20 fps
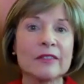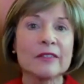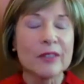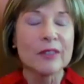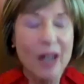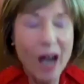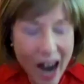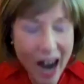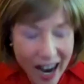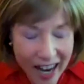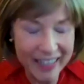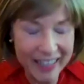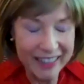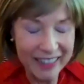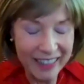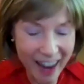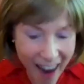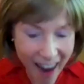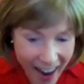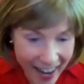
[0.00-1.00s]
God,
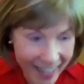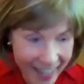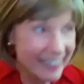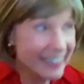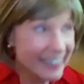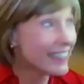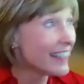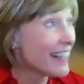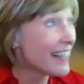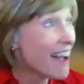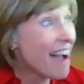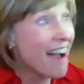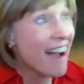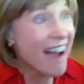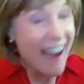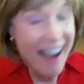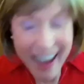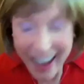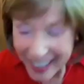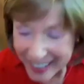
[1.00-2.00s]
hi.
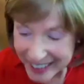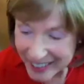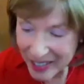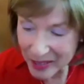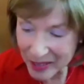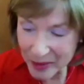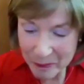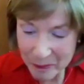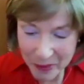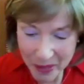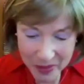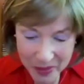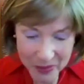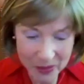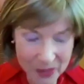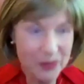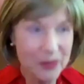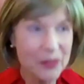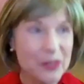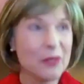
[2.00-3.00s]
I call upon
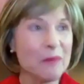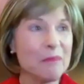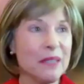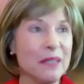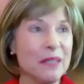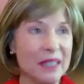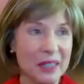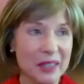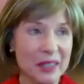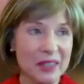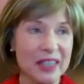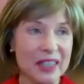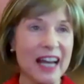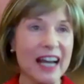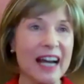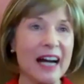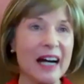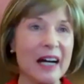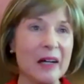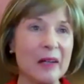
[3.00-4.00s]
you to be here
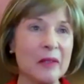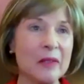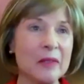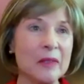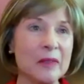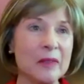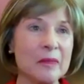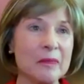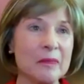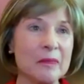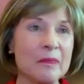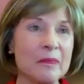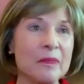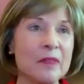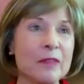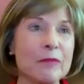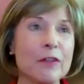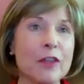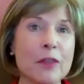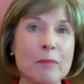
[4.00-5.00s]
now
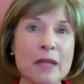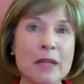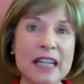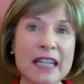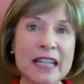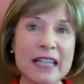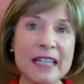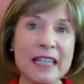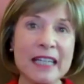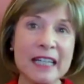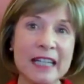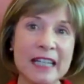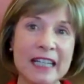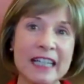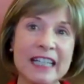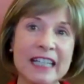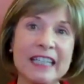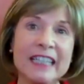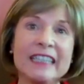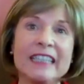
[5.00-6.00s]
with me
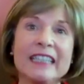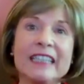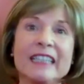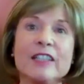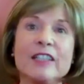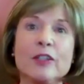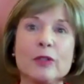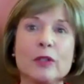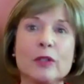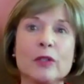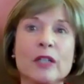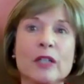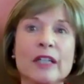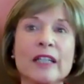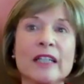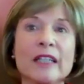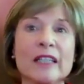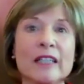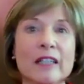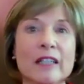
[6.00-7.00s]
in your
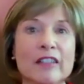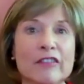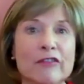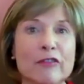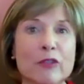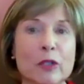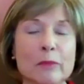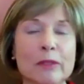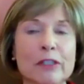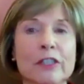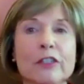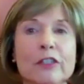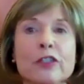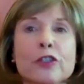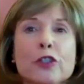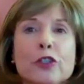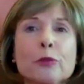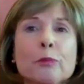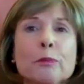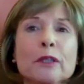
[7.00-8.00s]
form as a
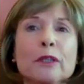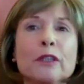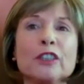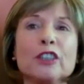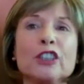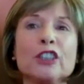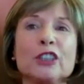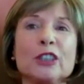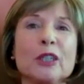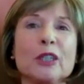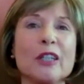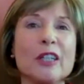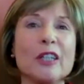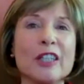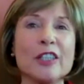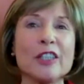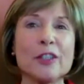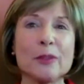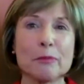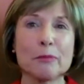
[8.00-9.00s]

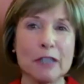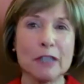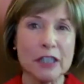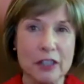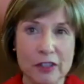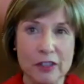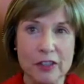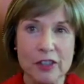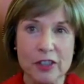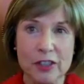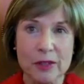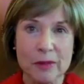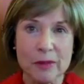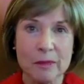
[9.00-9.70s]
supercharged presence.